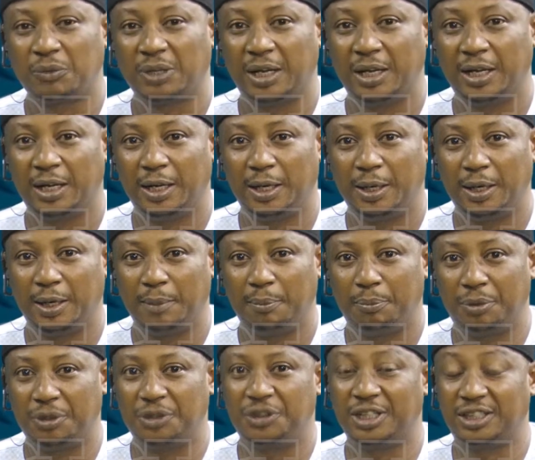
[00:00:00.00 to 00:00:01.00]
uh,
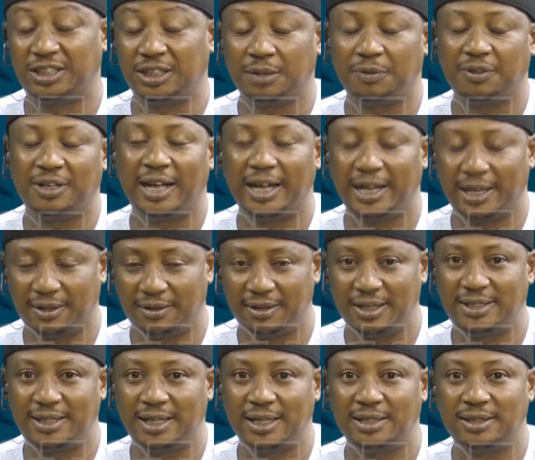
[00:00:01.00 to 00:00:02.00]
projection, if you like,
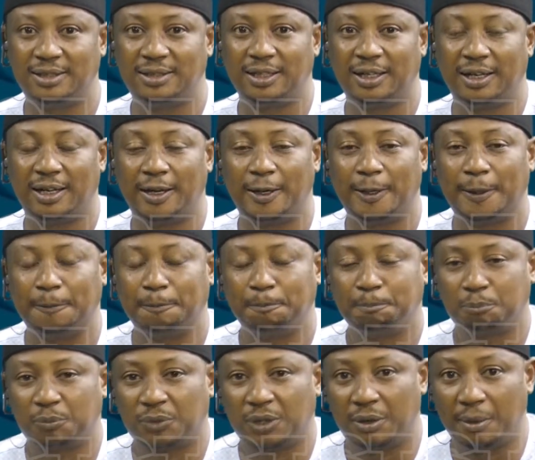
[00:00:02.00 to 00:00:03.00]
recent uh,
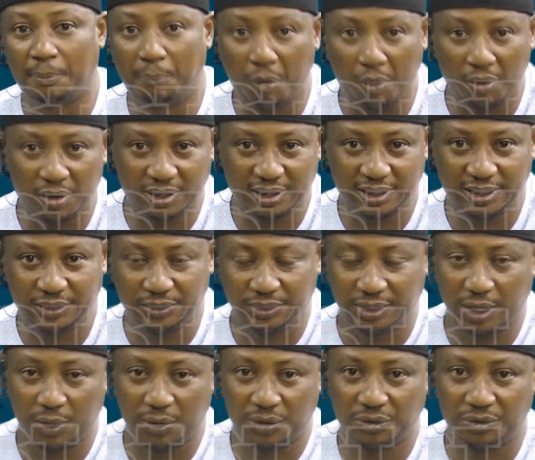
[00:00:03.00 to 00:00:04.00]
report, you know,
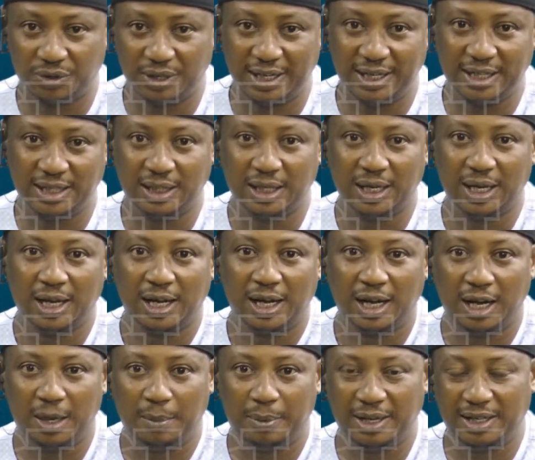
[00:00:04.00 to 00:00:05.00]
that was released
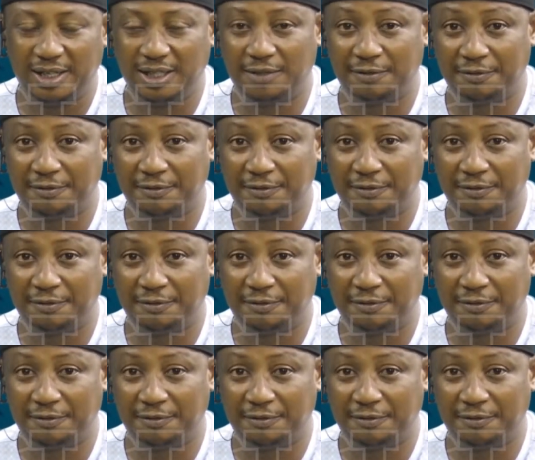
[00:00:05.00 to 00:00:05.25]
uh, by this